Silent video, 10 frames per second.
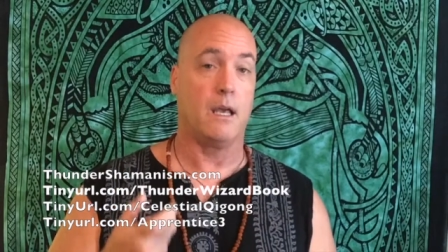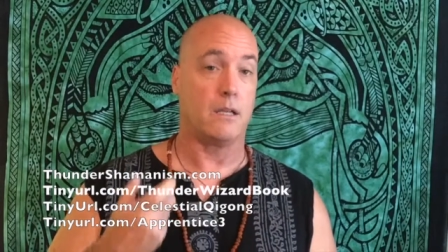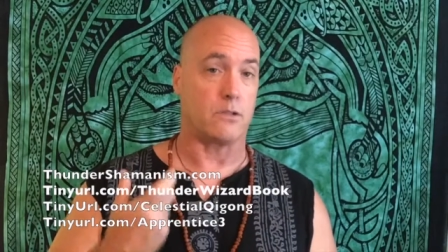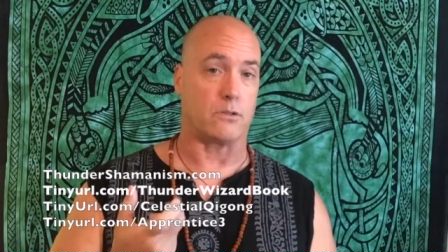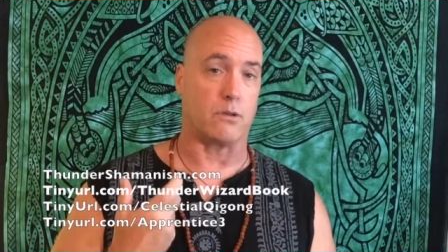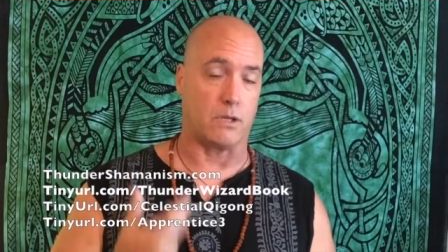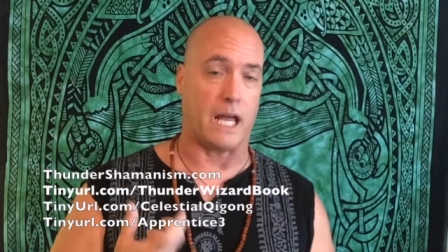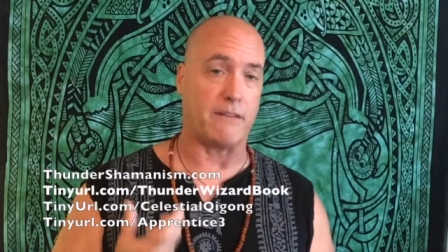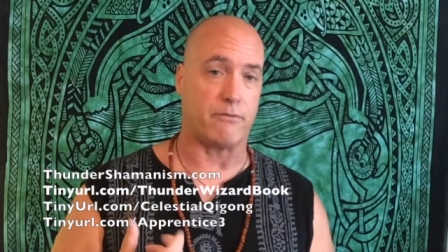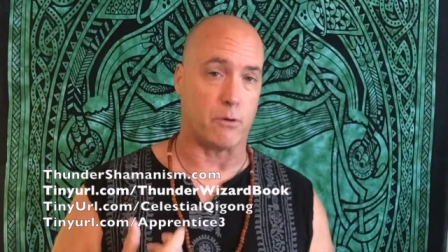It's also
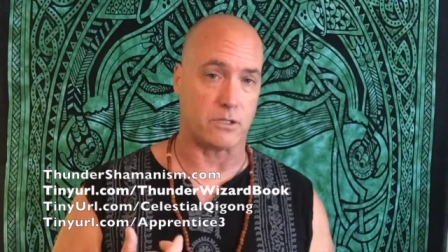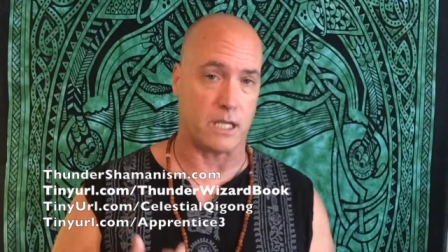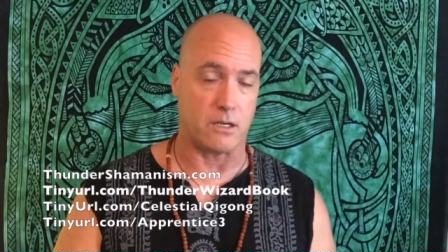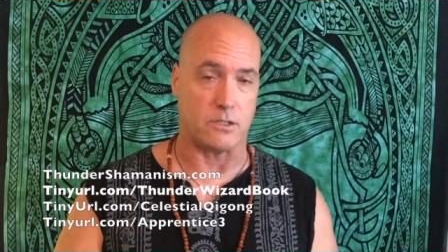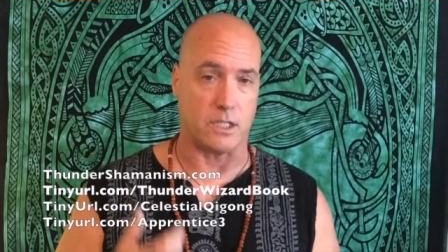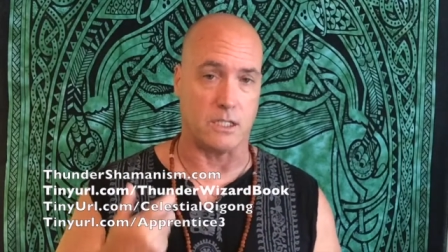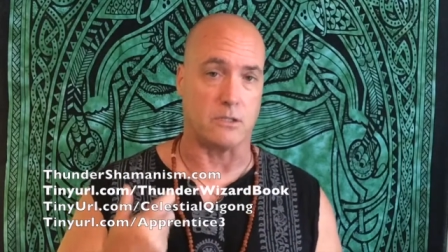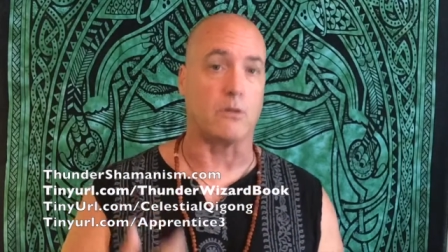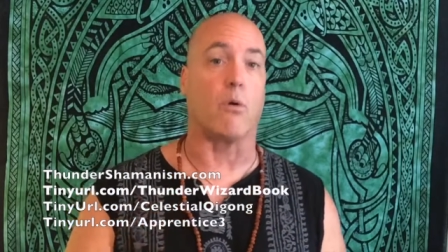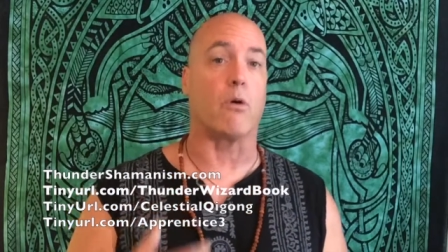life force energy. He's
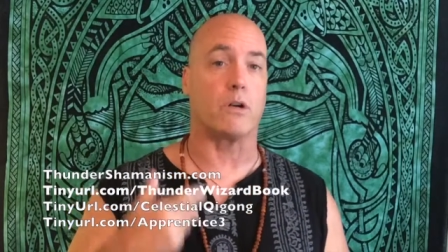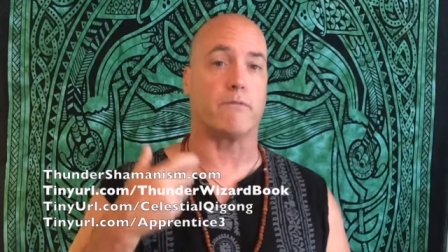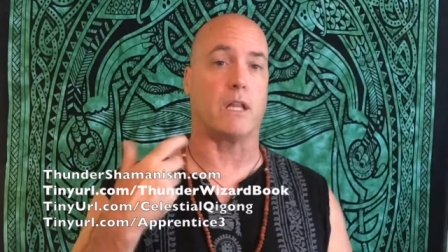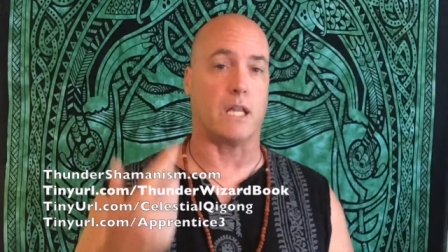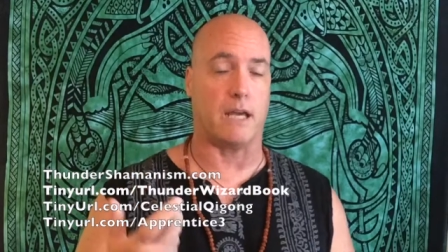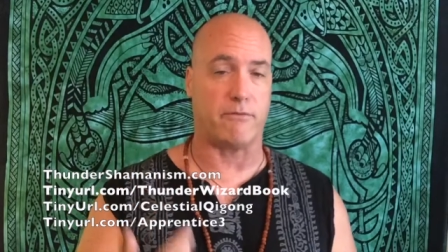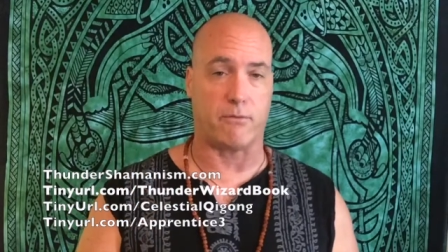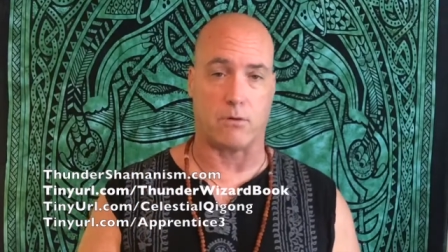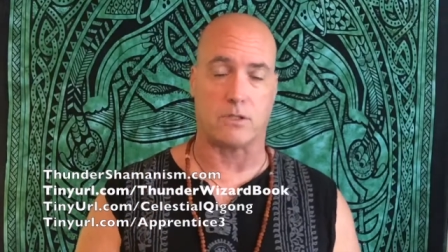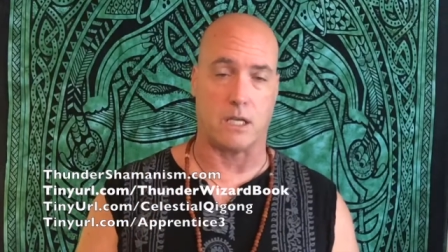Lord of the life
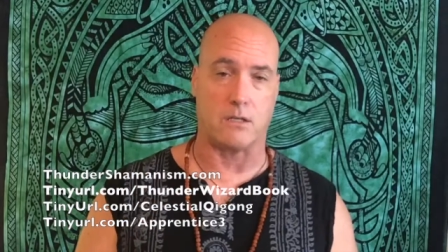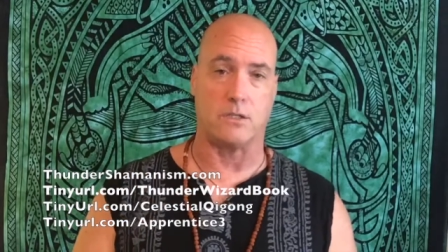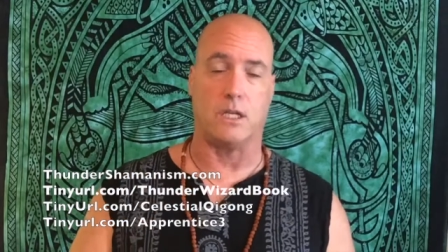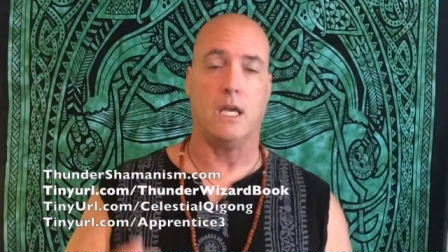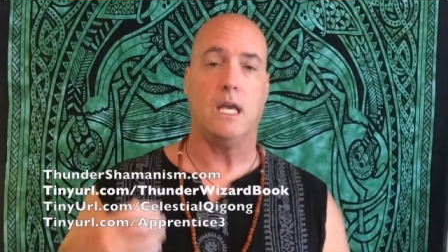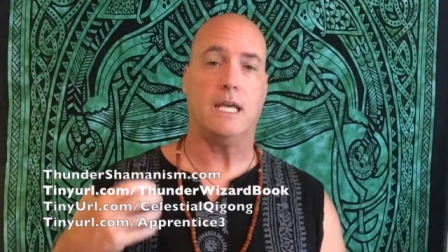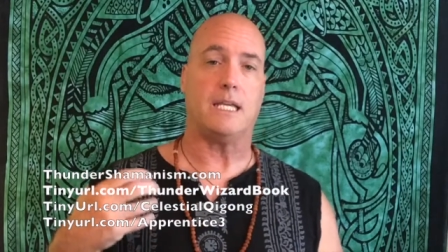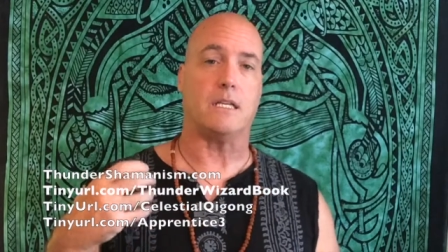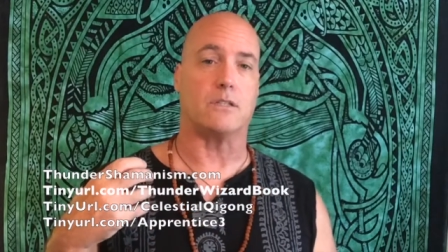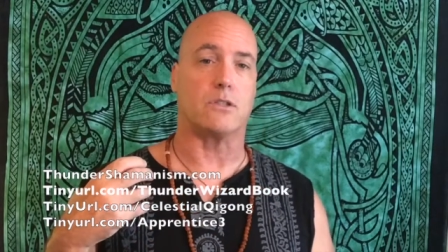force energy.
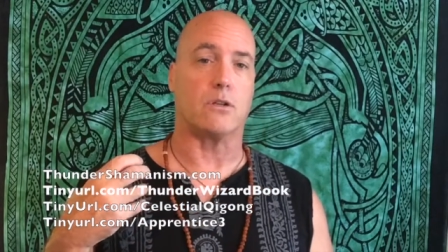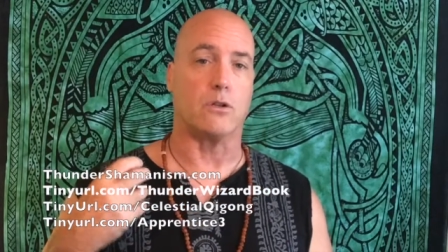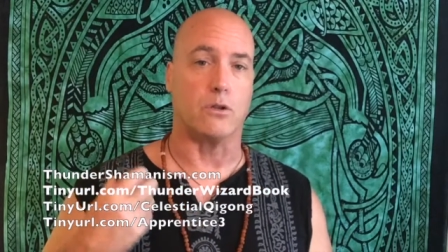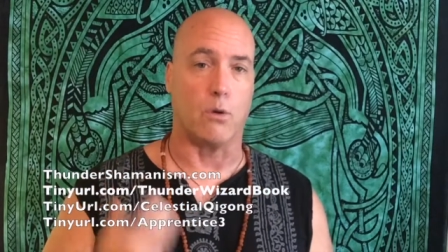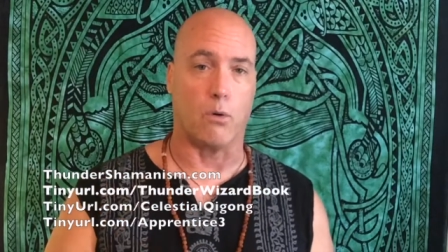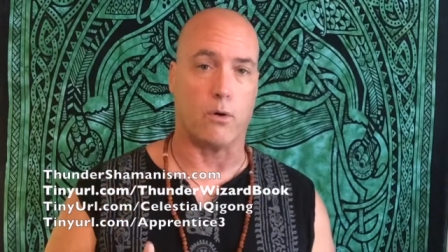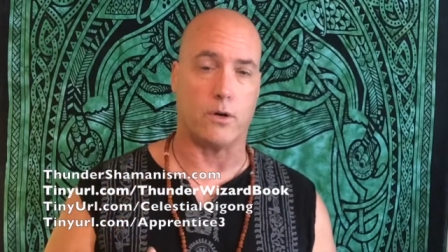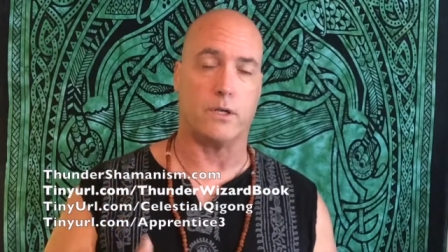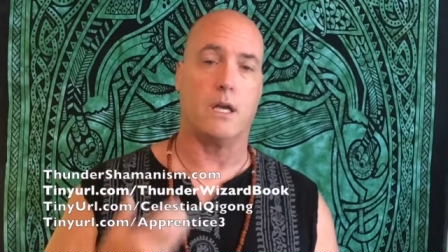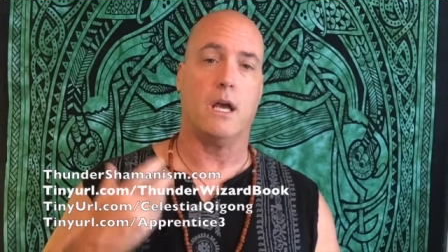He is
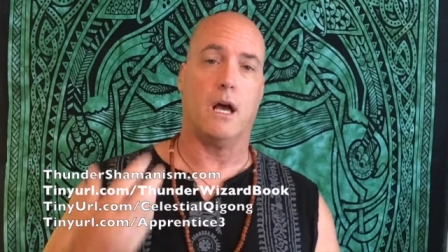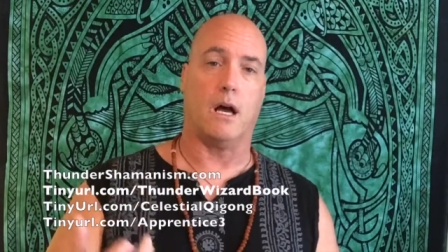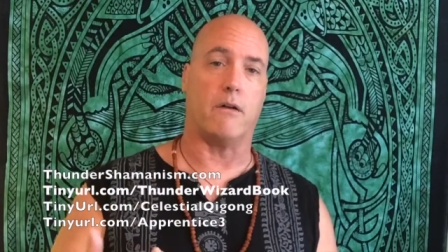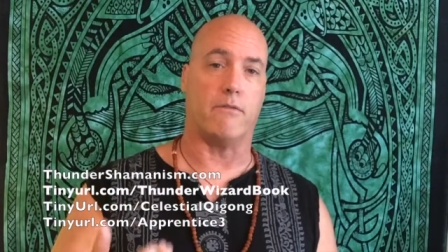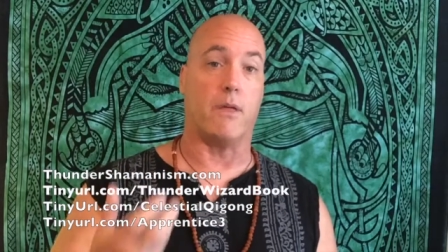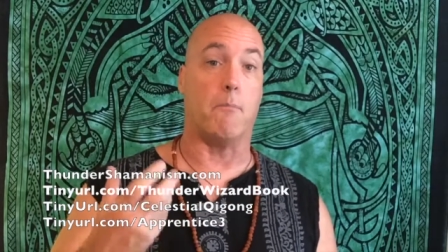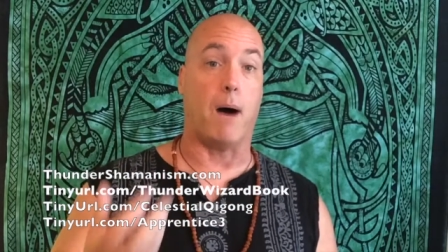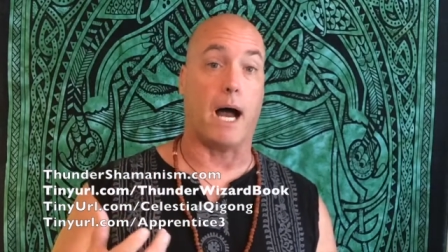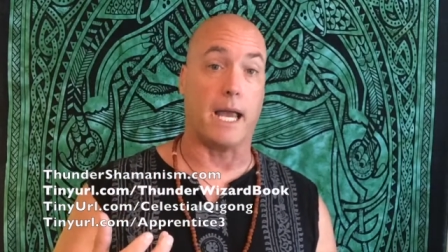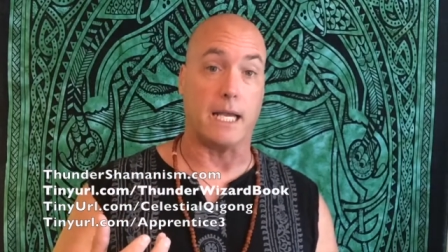Lord of the
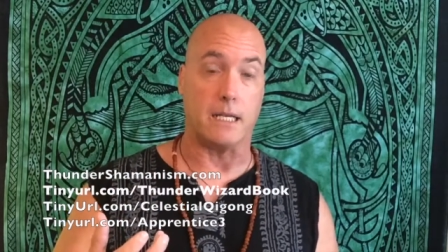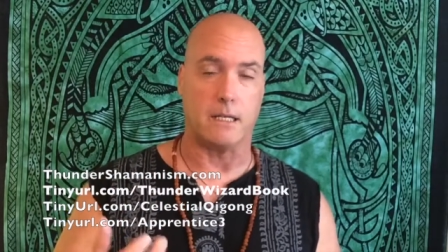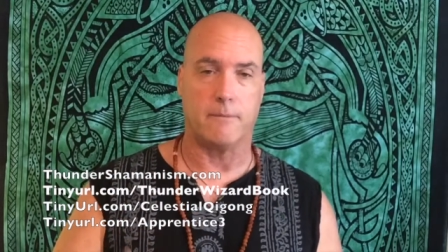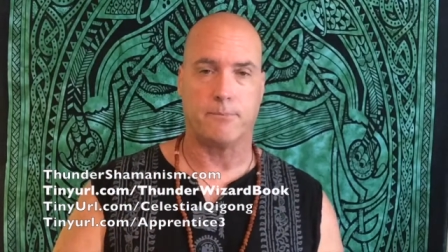Mind.